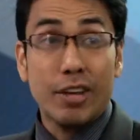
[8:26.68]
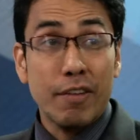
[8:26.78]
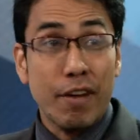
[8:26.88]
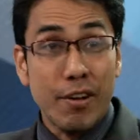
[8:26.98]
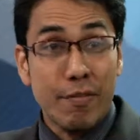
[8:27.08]
there.
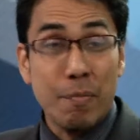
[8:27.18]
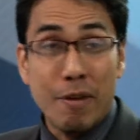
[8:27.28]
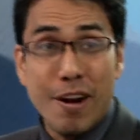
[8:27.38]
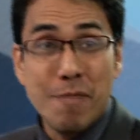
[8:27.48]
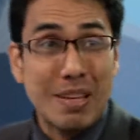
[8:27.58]
Looking at it from
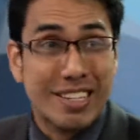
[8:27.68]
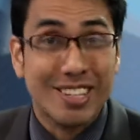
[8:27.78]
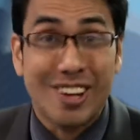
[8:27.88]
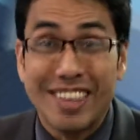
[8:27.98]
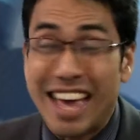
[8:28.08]
a very
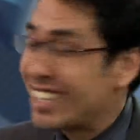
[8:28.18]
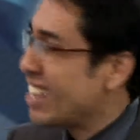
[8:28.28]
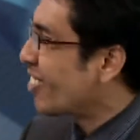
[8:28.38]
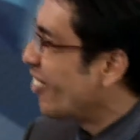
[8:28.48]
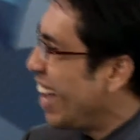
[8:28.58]
business context
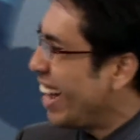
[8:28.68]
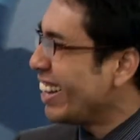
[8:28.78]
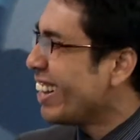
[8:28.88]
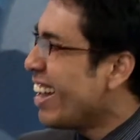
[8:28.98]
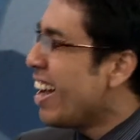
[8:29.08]
as
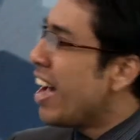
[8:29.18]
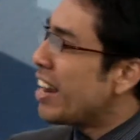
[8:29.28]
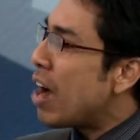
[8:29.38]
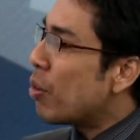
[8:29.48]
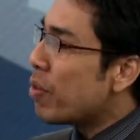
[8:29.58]
well.
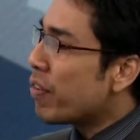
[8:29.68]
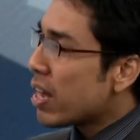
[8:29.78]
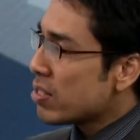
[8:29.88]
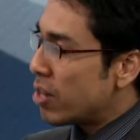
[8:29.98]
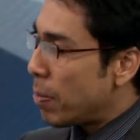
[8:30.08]
Now, with
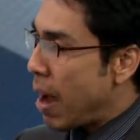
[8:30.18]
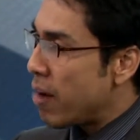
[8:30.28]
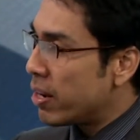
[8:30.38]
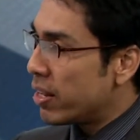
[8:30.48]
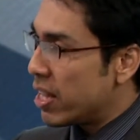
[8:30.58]
regards to the
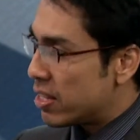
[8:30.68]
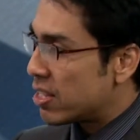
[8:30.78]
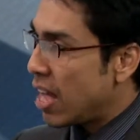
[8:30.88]
parent